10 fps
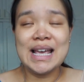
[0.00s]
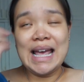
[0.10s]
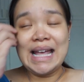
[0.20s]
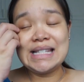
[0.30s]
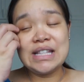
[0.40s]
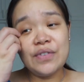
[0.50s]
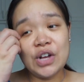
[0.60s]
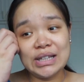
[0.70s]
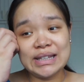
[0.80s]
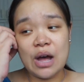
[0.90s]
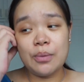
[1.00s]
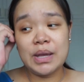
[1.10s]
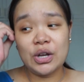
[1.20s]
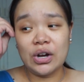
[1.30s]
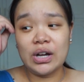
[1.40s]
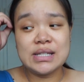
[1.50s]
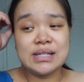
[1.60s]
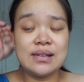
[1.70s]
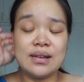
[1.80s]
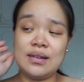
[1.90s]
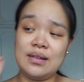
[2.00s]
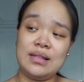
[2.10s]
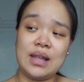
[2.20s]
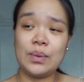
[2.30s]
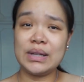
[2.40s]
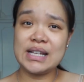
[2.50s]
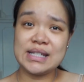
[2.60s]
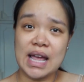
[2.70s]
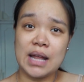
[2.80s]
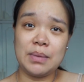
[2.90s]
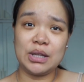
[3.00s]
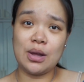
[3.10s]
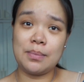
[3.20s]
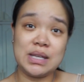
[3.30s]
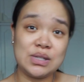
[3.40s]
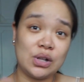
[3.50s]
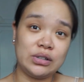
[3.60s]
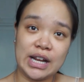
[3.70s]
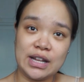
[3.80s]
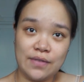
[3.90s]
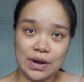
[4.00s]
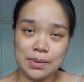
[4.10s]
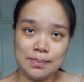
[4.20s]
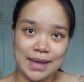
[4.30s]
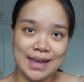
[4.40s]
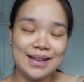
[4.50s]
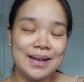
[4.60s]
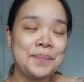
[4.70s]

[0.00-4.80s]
It's difficult now because, like what I said, my tummy is already very big,